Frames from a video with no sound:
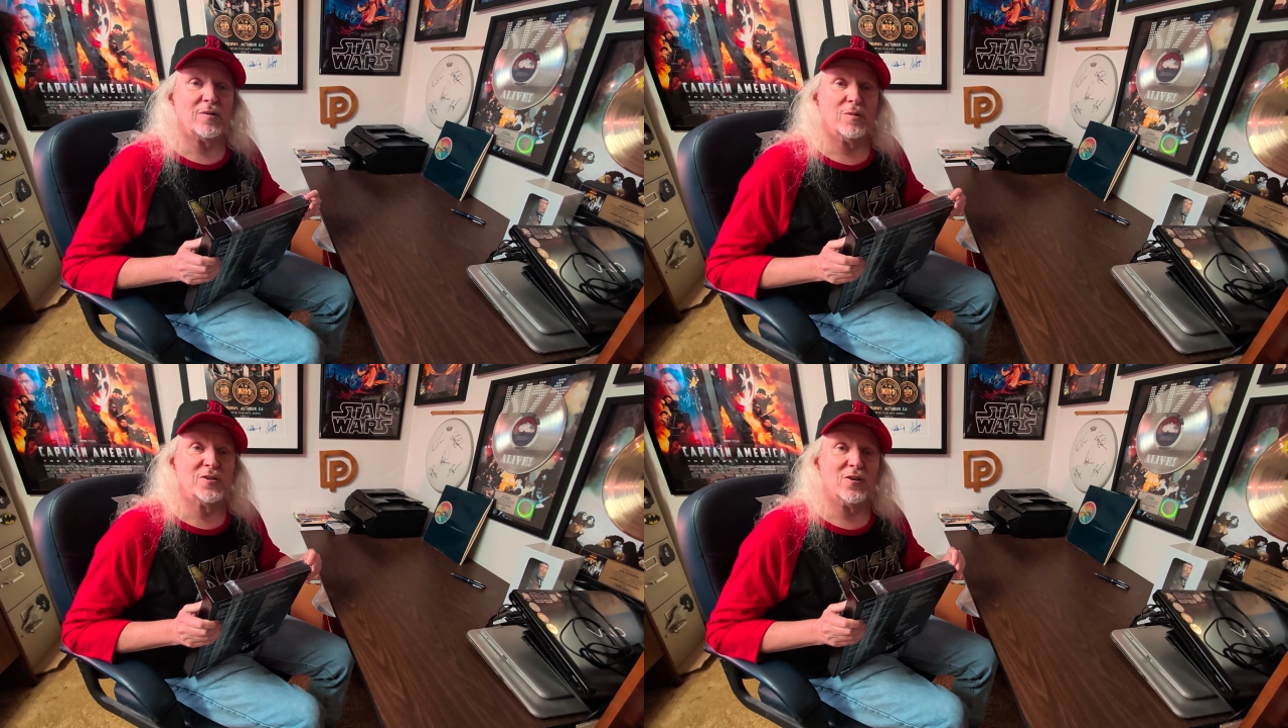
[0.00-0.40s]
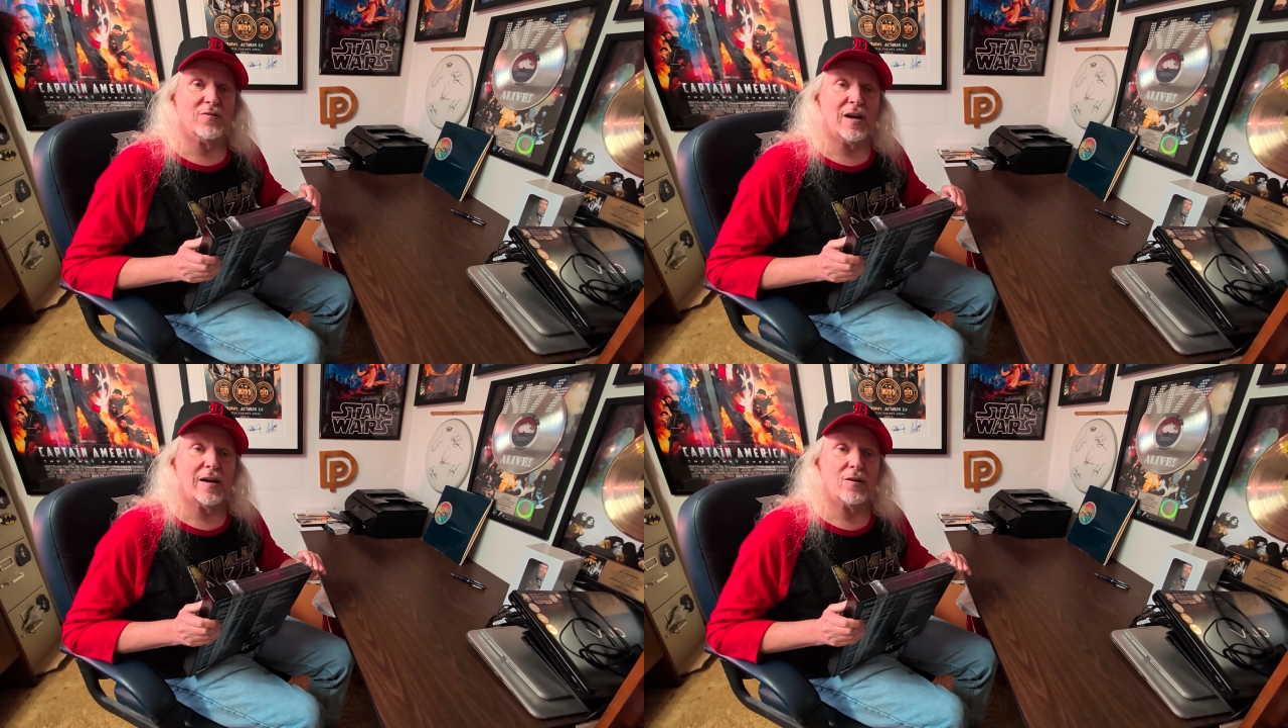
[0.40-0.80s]
bought the
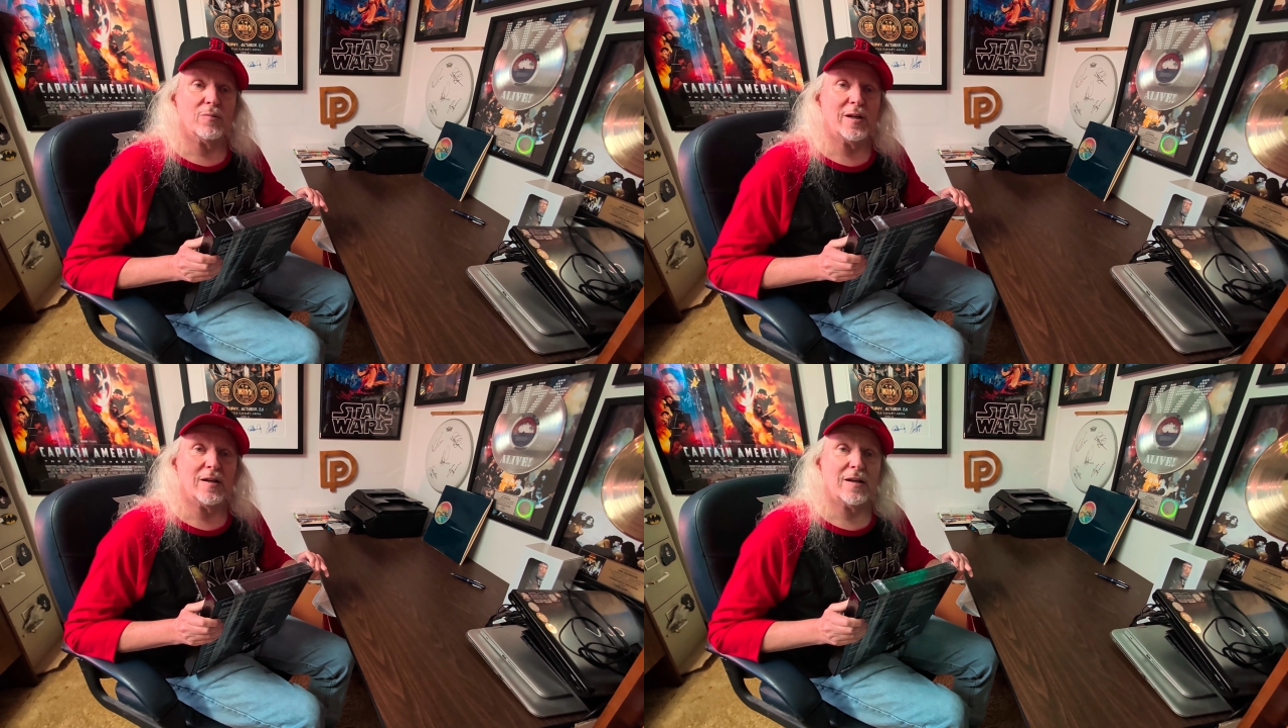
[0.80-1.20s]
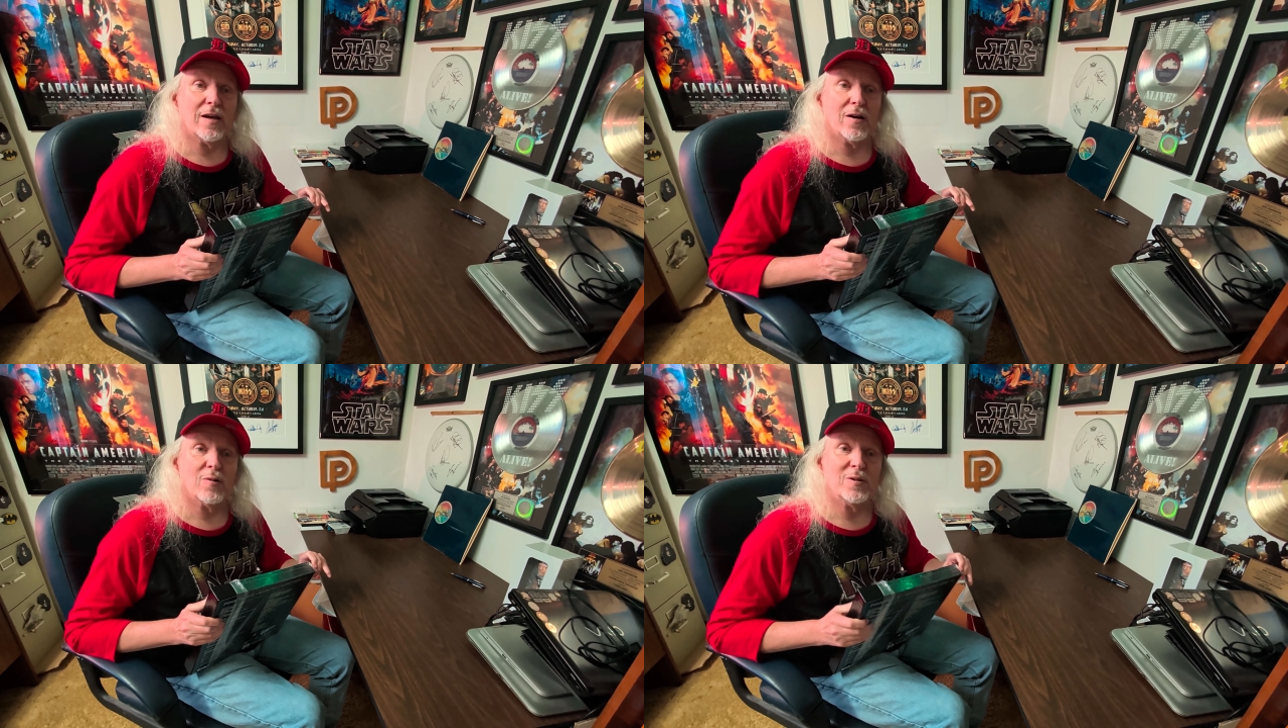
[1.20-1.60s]
original vinyl, we
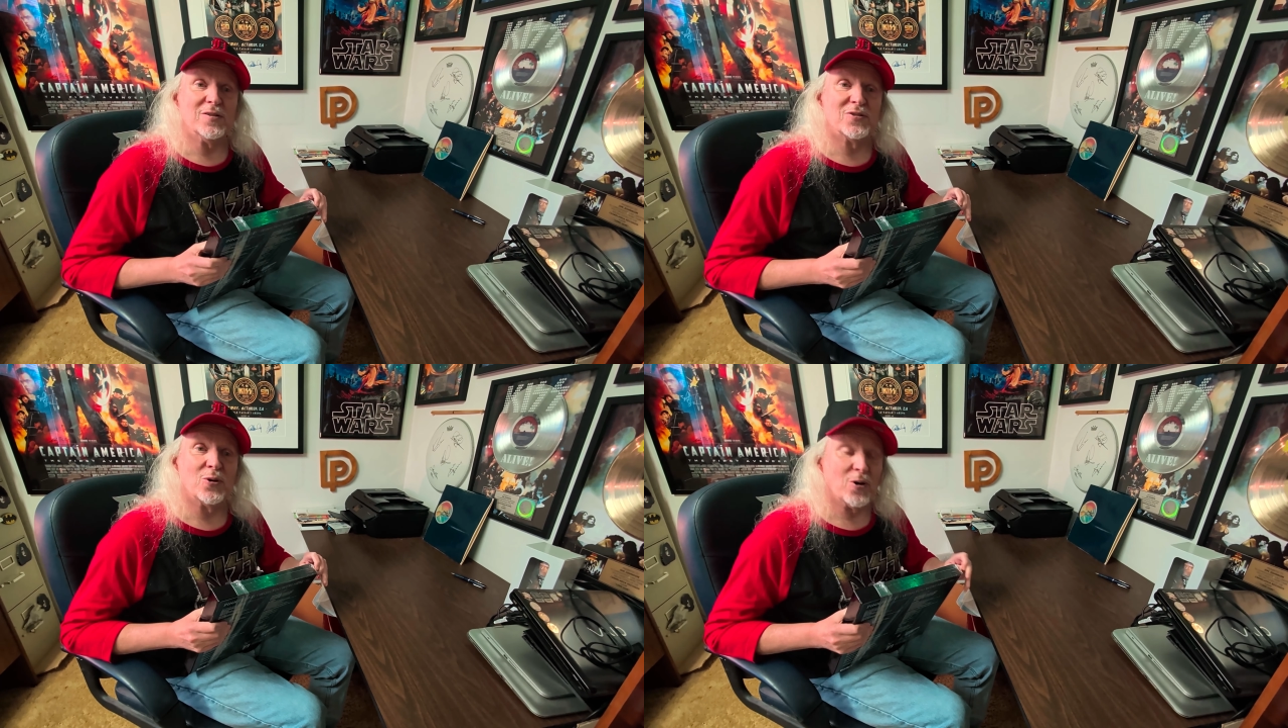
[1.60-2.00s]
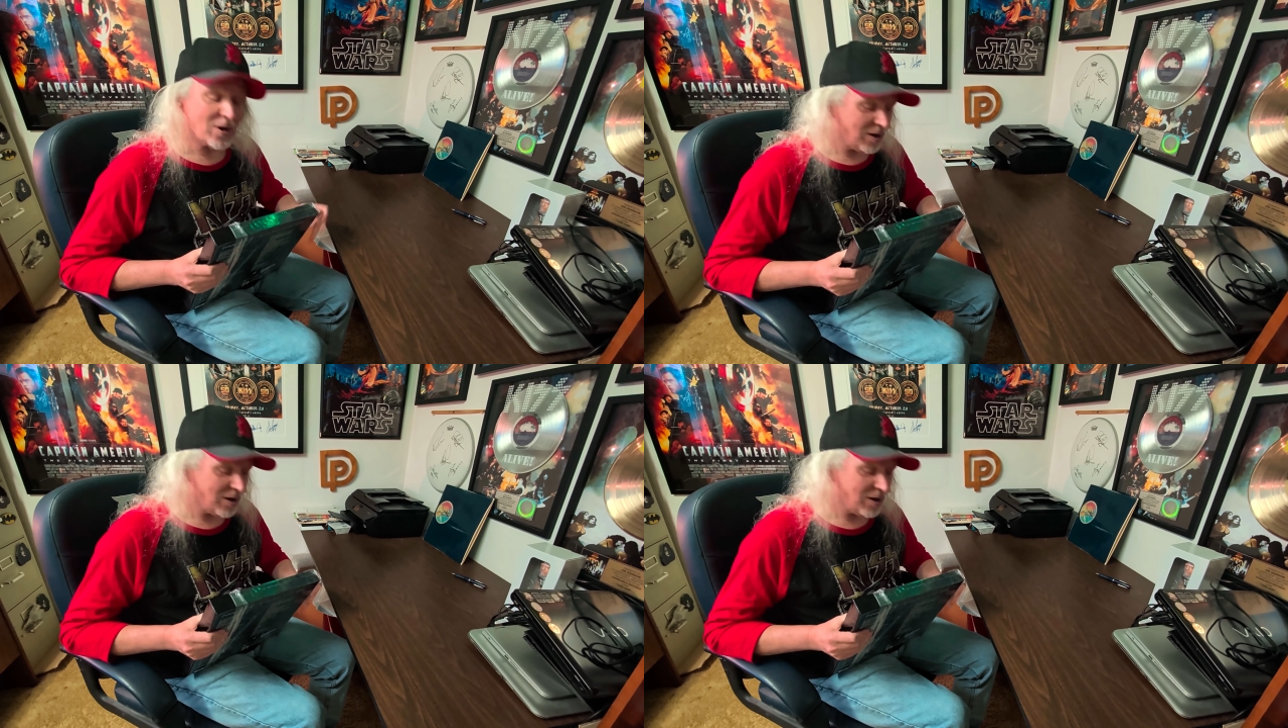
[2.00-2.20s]
didn't care, we just